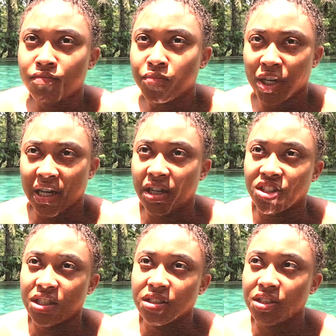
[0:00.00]
bring any
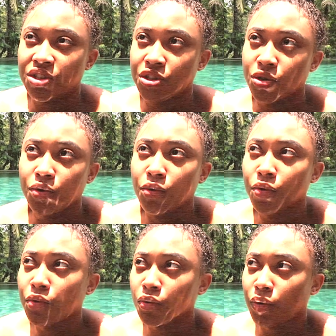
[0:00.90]
justice
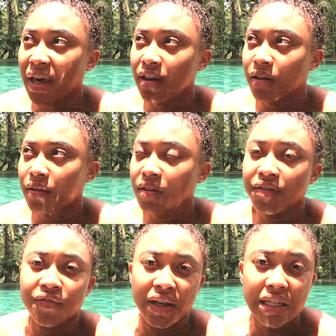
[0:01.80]
to
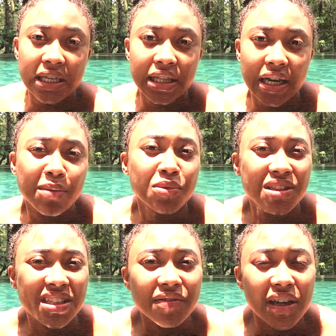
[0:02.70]
the feeling that I'm
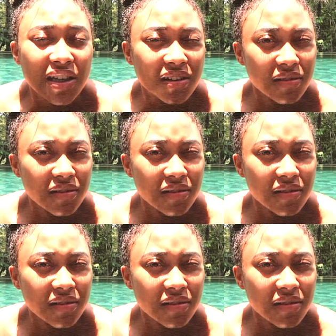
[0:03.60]
receiving.